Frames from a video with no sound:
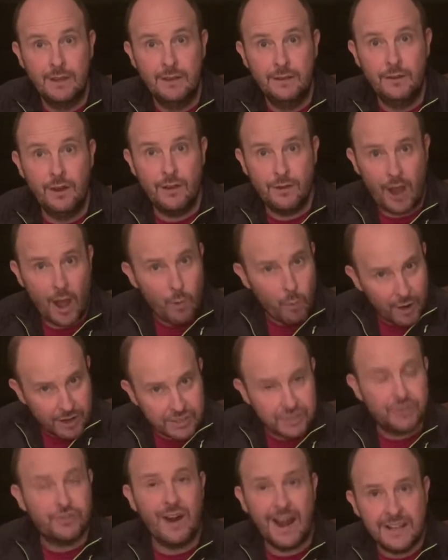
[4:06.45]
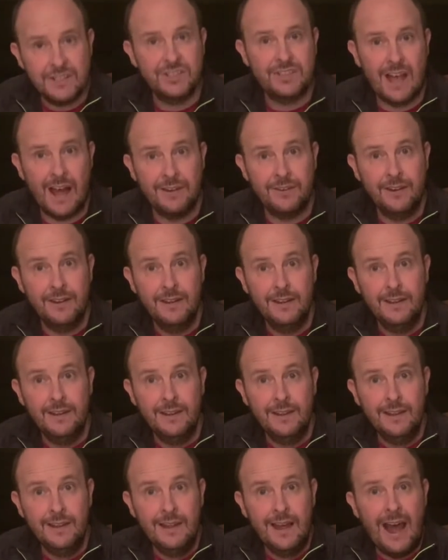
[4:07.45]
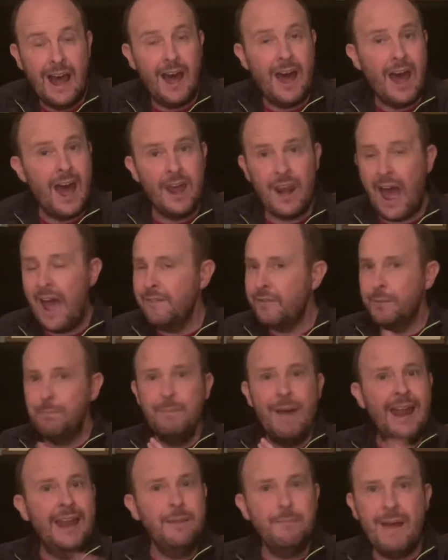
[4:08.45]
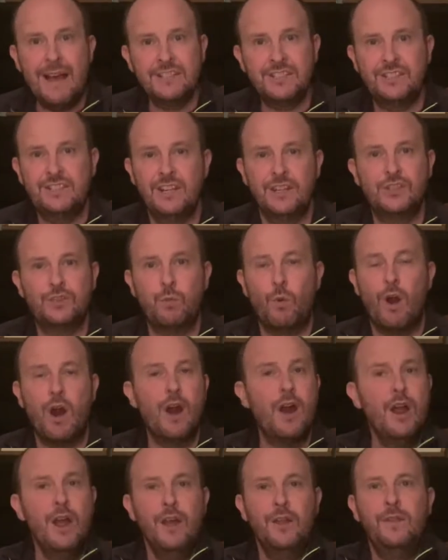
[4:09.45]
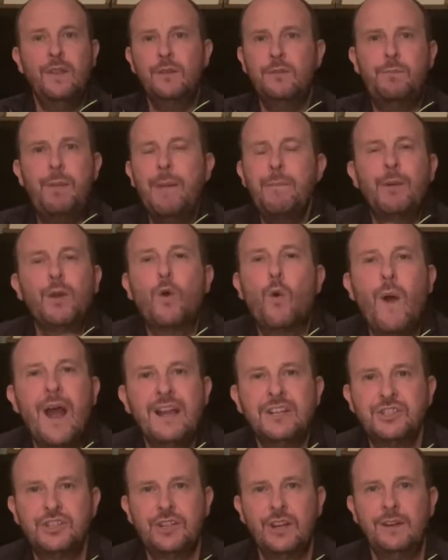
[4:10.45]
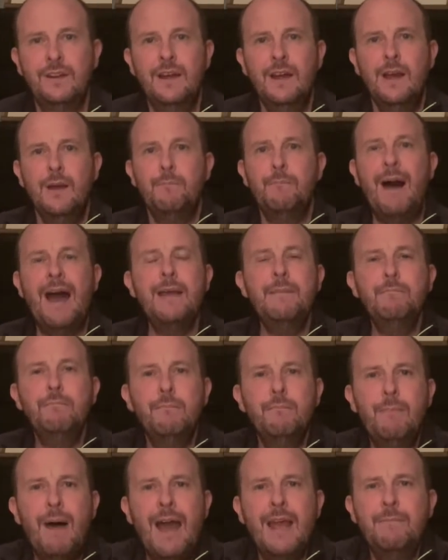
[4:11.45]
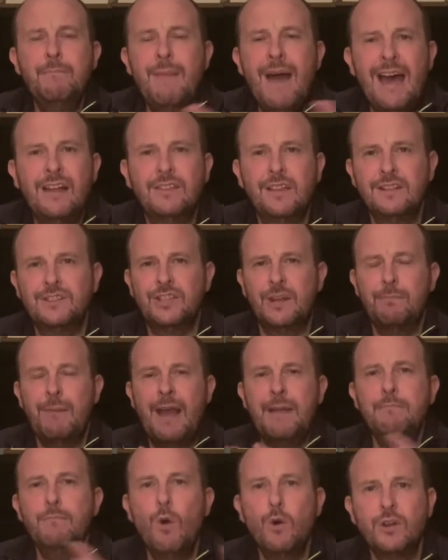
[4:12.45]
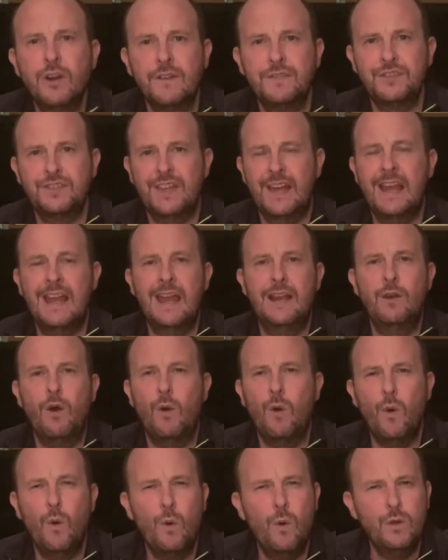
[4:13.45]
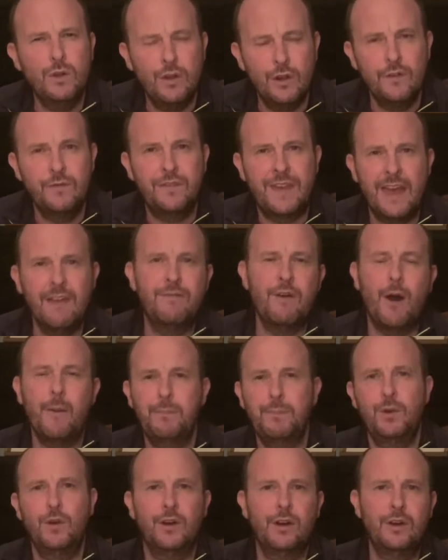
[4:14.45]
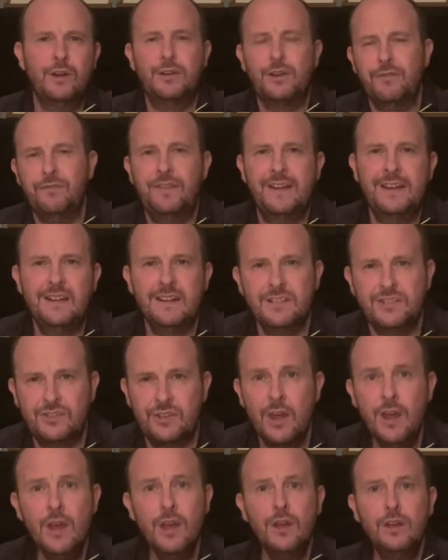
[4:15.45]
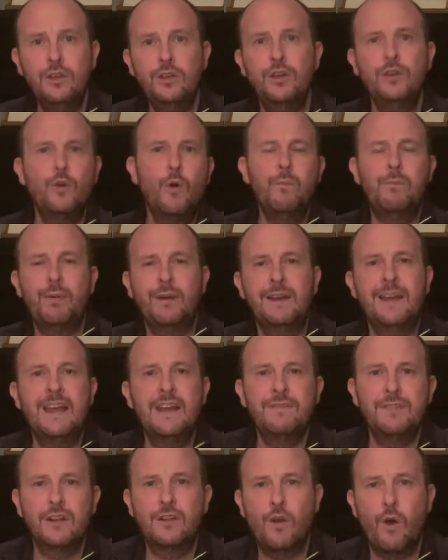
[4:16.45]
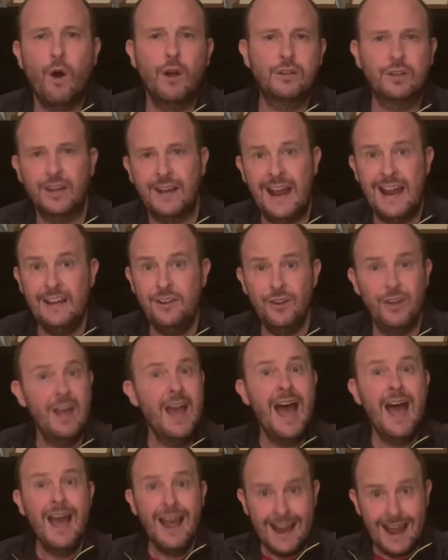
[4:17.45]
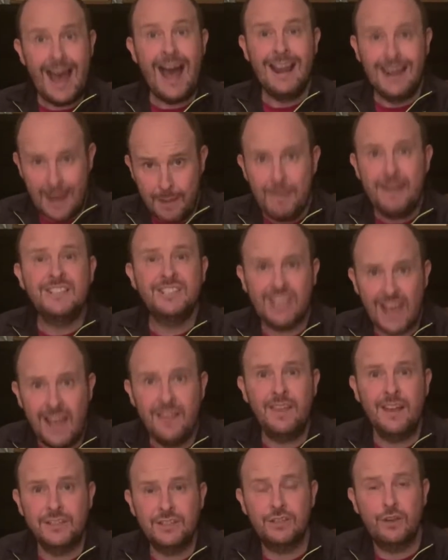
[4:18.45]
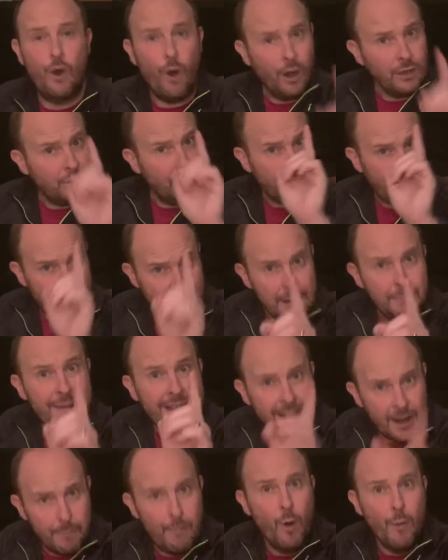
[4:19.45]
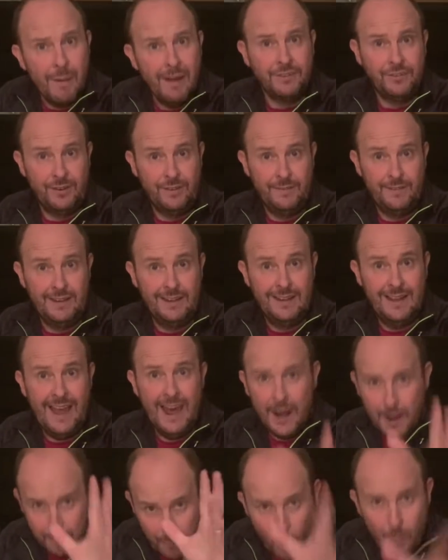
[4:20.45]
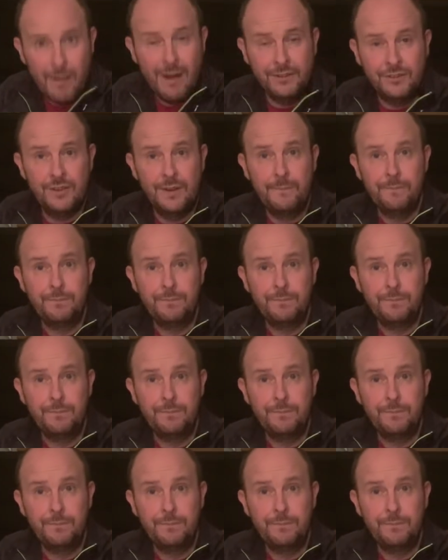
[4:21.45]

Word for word: Now, now I want to stress that. And I've had many messages where people question my my methods and my motives, thinking, "Oh, you've give up, you're defeatist, you don't believe that God could heal you." Uh, let me say this: God could heal me in a moment, in a moment.